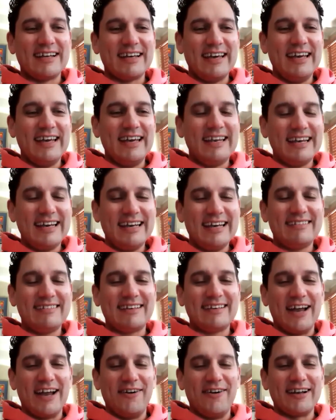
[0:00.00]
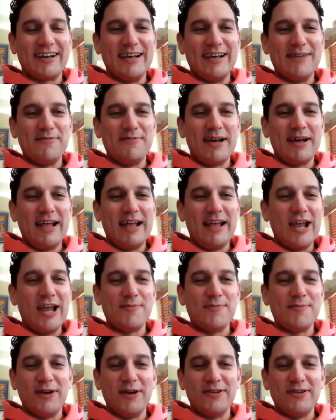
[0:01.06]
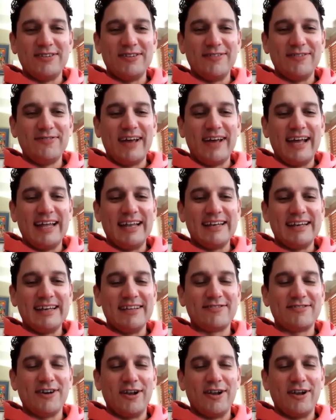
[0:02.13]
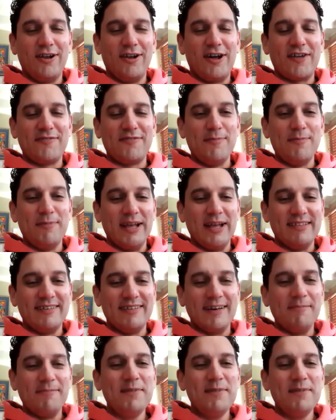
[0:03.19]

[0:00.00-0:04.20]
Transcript: it is currently a locomotive and it's got a lot of momentum.